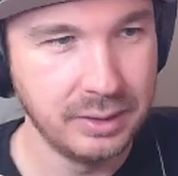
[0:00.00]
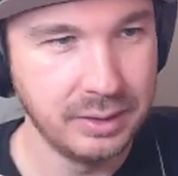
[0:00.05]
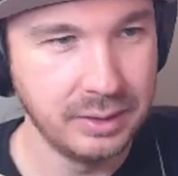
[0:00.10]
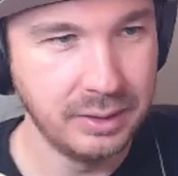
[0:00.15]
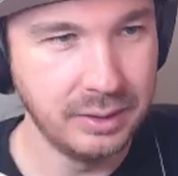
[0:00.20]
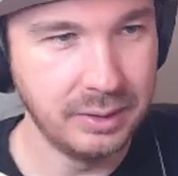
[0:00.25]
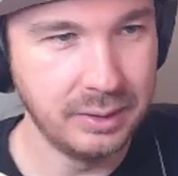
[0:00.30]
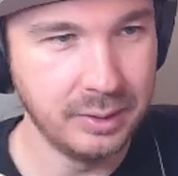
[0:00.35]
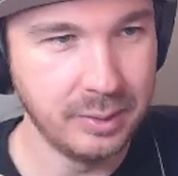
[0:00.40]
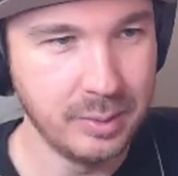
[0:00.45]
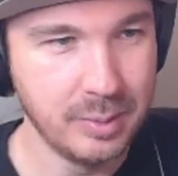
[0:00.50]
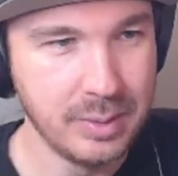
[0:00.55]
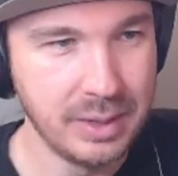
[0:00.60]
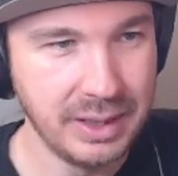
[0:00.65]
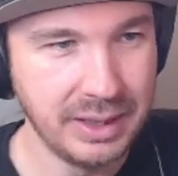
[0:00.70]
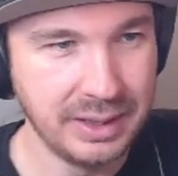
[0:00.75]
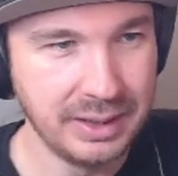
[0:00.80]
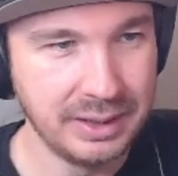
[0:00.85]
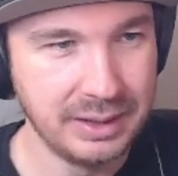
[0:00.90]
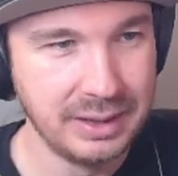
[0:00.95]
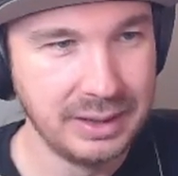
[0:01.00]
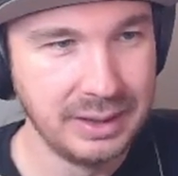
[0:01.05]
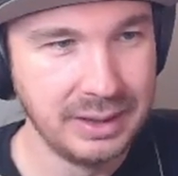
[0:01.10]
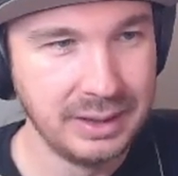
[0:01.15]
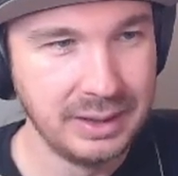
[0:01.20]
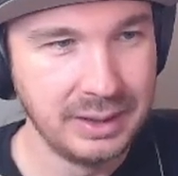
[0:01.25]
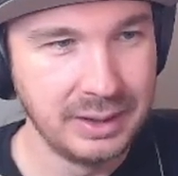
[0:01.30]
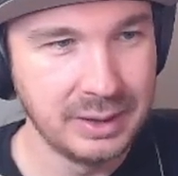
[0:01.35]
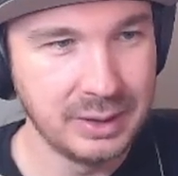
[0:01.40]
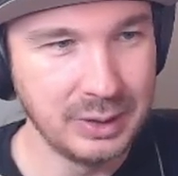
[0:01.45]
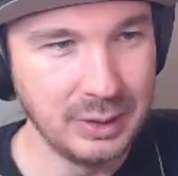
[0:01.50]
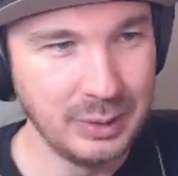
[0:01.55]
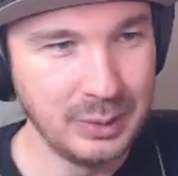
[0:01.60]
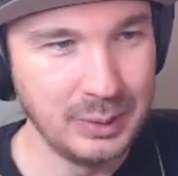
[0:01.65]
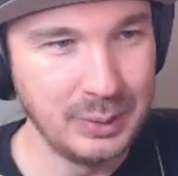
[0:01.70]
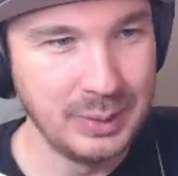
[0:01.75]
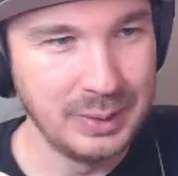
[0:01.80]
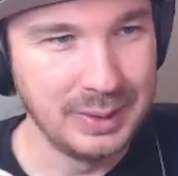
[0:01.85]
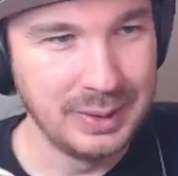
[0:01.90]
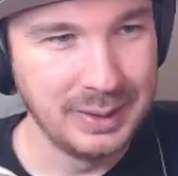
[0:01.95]
Oh man.
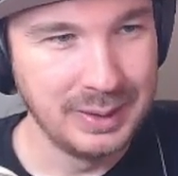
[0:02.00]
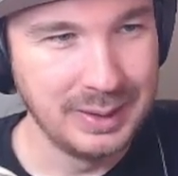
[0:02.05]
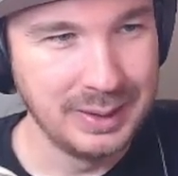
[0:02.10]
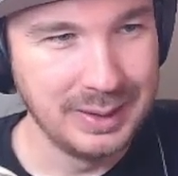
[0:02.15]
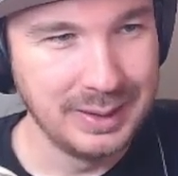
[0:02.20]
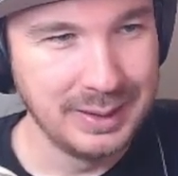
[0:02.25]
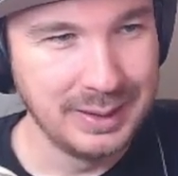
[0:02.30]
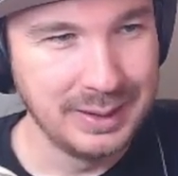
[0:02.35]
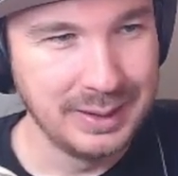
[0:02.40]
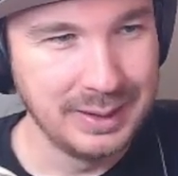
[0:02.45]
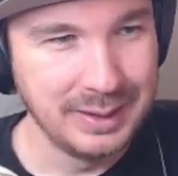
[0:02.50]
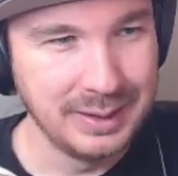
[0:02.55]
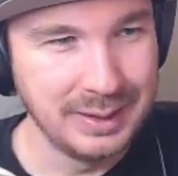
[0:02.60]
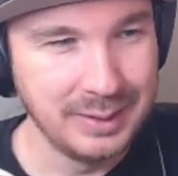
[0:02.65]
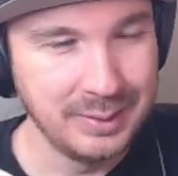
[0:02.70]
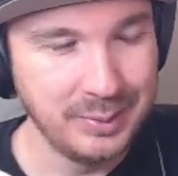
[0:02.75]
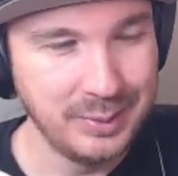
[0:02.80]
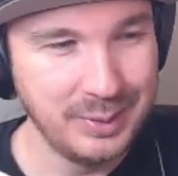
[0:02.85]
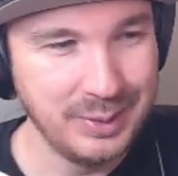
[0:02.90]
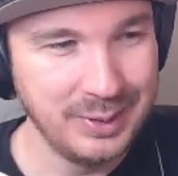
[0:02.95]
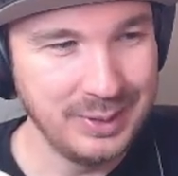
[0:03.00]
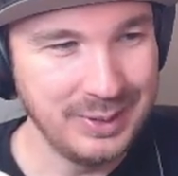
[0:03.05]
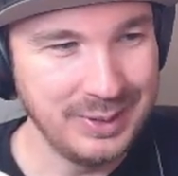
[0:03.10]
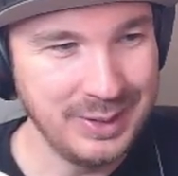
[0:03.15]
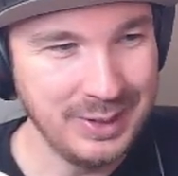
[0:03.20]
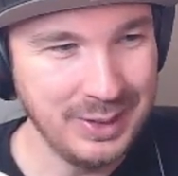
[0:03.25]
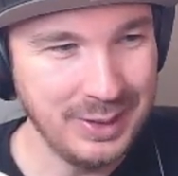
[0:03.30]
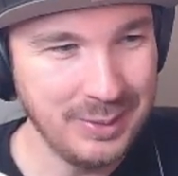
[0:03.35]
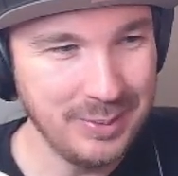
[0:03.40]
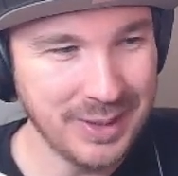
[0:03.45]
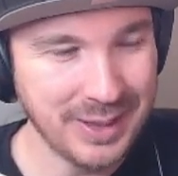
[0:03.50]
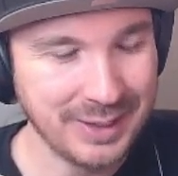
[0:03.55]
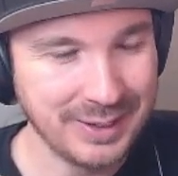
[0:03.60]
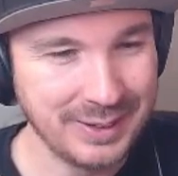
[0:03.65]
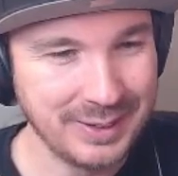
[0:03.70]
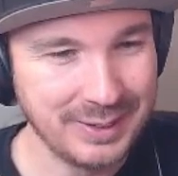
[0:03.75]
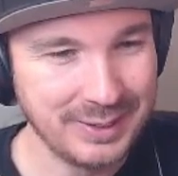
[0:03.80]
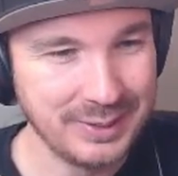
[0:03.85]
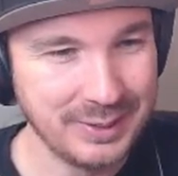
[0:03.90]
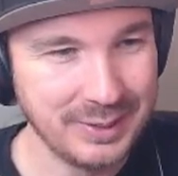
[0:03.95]
So no, I'm not gonna
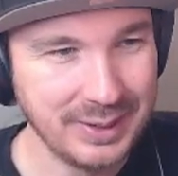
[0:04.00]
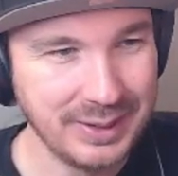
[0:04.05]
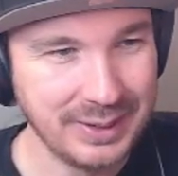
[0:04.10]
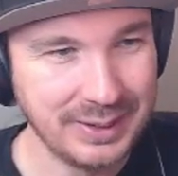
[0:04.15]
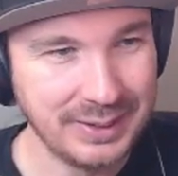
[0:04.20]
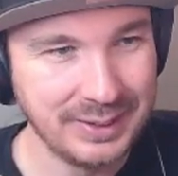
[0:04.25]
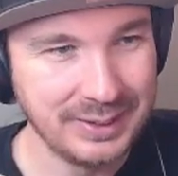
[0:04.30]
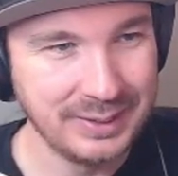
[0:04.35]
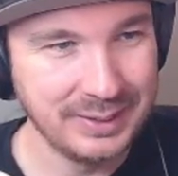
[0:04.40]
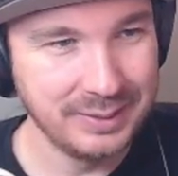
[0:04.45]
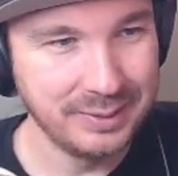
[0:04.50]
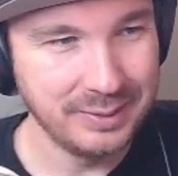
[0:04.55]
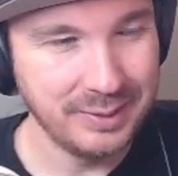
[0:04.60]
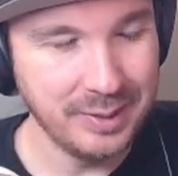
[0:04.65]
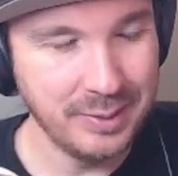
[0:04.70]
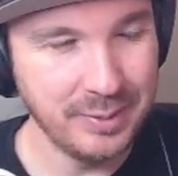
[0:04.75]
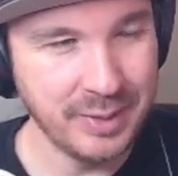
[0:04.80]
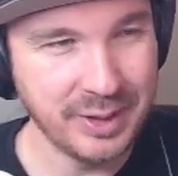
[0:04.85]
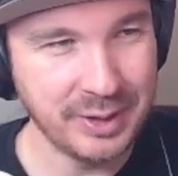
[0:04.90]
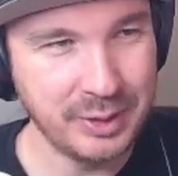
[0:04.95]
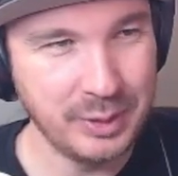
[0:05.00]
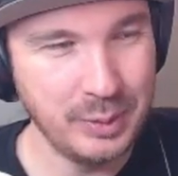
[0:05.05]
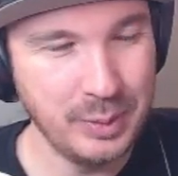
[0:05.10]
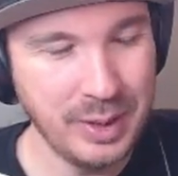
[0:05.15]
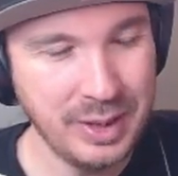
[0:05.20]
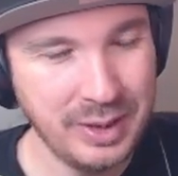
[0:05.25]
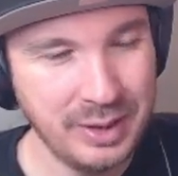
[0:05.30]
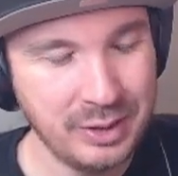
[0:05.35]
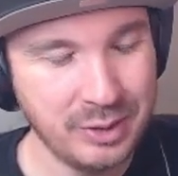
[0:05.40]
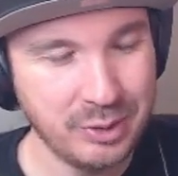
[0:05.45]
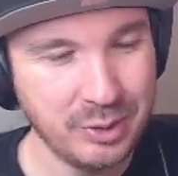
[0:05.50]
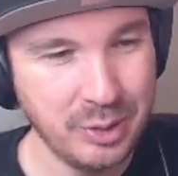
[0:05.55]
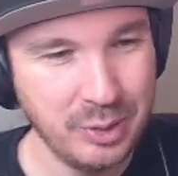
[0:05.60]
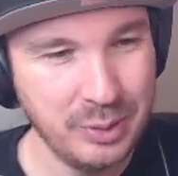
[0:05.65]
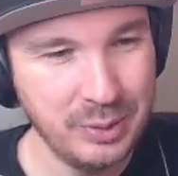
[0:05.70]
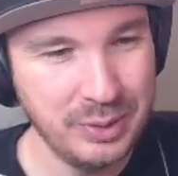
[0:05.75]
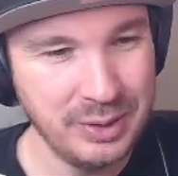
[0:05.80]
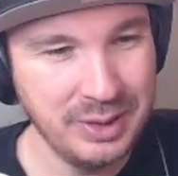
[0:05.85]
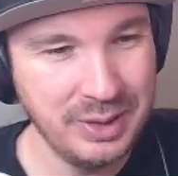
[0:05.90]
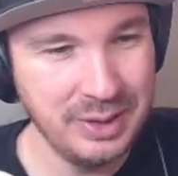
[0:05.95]
do that. I'm like, do I
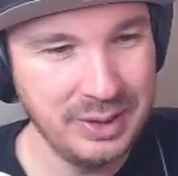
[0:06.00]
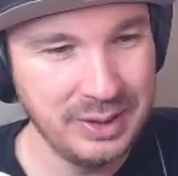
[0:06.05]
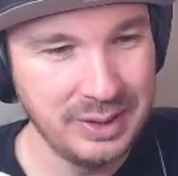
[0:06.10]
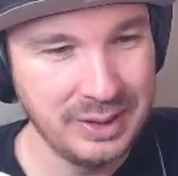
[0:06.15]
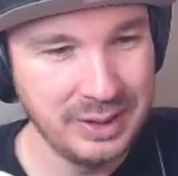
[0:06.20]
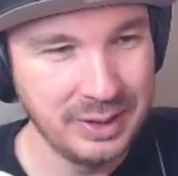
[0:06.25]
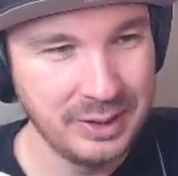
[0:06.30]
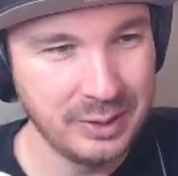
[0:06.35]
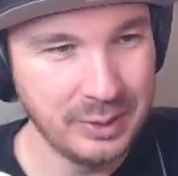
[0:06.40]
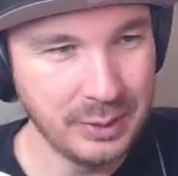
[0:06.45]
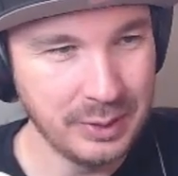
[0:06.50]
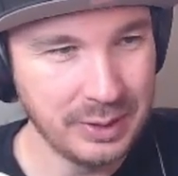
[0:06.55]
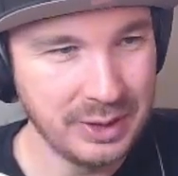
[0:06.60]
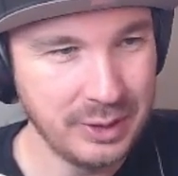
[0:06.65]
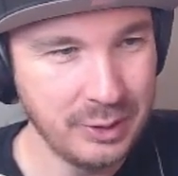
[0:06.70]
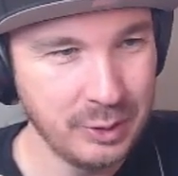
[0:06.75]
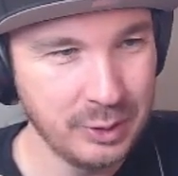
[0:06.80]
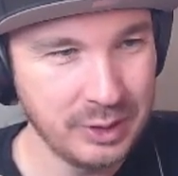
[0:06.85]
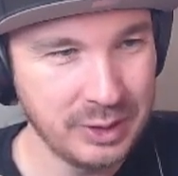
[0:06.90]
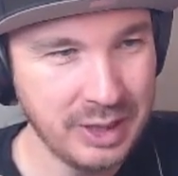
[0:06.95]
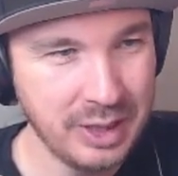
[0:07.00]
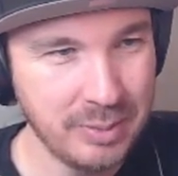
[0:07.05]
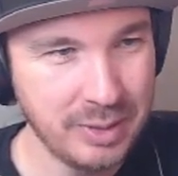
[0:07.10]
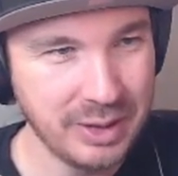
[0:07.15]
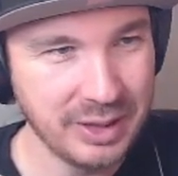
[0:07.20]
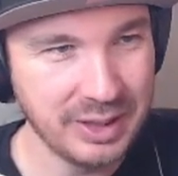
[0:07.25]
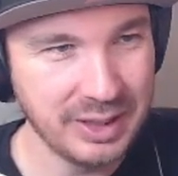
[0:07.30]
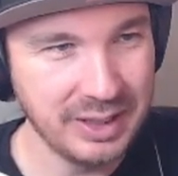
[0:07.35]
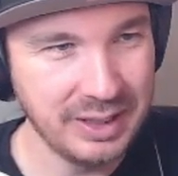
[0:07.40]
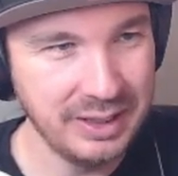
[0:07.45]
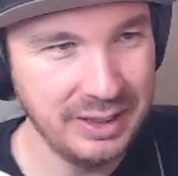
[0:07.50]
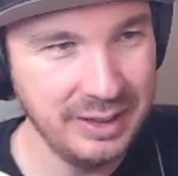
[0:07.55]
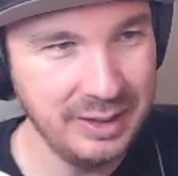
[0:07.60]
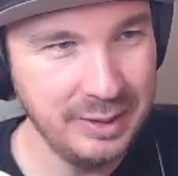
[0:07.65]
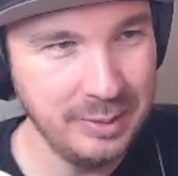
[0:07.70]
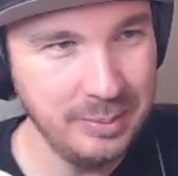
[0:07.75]
throw the Hero's Cape on him?